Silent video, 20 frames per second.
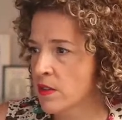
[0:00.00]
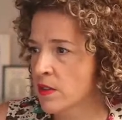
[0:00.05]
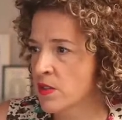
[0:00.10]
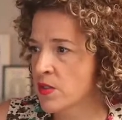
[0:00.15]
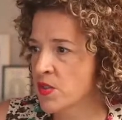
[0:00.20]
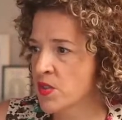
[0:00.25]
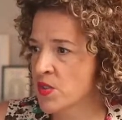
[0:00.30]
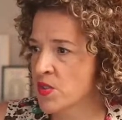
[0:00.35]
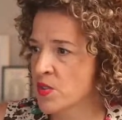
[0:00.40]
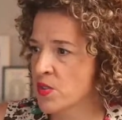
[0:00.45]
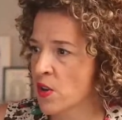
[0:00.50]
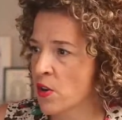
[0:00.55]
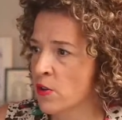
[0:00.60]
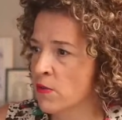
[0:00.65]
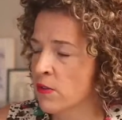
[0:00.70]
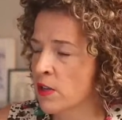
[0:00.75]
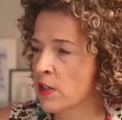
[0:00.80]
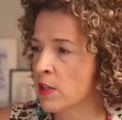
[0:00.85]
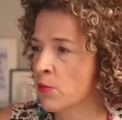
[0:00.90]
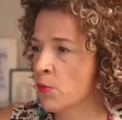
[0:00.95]
It's so
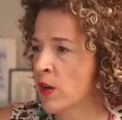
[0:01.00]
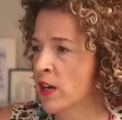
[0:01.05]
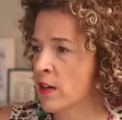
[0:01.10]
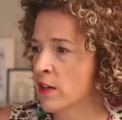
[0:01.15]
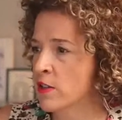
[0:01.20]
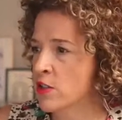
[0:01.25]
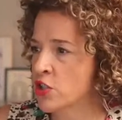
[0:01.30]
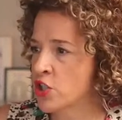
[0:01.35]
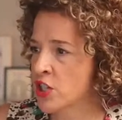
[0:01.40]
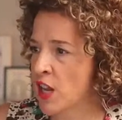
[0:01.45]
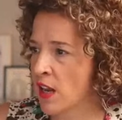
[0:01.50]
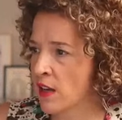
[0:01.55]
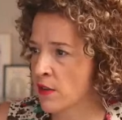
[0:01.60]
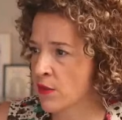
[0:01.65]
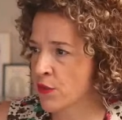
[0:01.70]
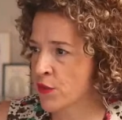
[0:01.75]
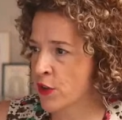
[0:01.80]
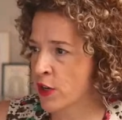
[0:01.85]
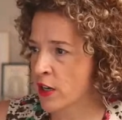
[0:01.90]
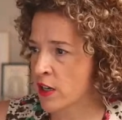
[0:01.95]
really weird.
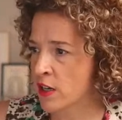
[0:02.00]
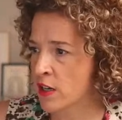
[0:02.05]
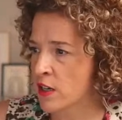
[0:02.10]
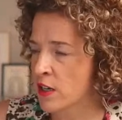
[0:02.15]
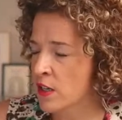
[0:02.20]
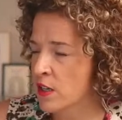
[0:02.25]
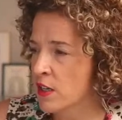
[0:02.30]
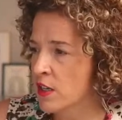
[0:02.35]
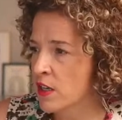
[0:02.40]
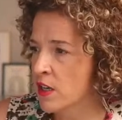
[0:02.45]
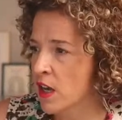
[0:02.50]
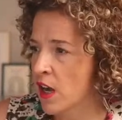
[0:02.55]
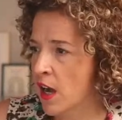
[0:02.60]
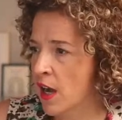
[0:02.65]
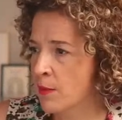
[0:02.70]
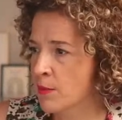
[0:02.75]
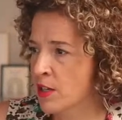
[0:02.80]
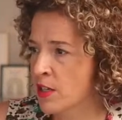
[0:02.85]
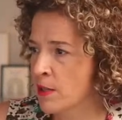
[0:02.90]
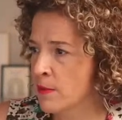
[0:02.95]
Jennifer,
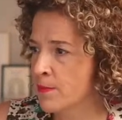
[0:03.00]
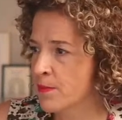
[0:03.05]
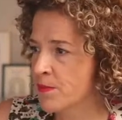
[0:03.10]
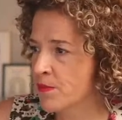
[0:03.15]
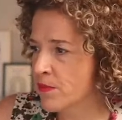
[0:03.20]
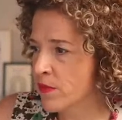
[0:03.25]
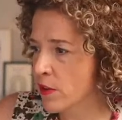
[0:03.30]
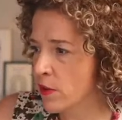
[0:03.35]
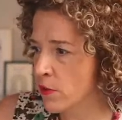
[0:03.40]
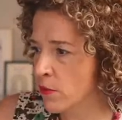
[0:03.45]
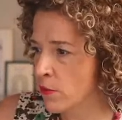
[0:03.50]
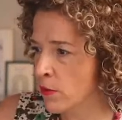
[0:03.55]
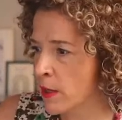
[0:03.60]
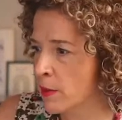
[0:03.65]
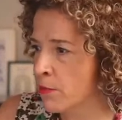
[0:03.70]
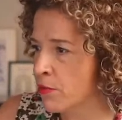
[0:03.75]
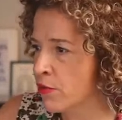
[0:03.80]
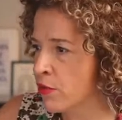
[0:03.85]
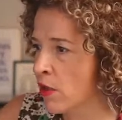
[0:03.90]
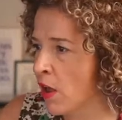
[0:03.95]
I'm going to
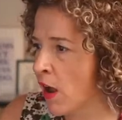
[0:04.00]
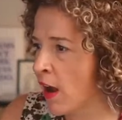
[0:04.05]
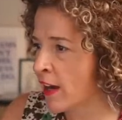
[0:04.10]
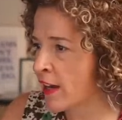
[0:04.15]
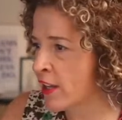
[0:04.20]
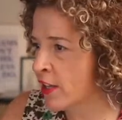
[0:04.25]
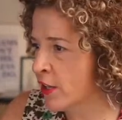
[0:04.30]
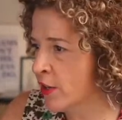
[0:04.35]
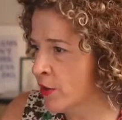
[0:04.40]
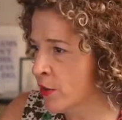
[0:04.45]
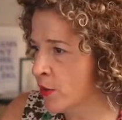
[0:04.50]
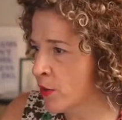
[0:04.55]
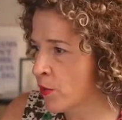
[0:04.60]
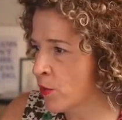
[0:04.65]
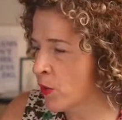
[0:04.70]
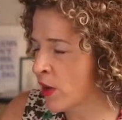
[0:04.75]
reply to you.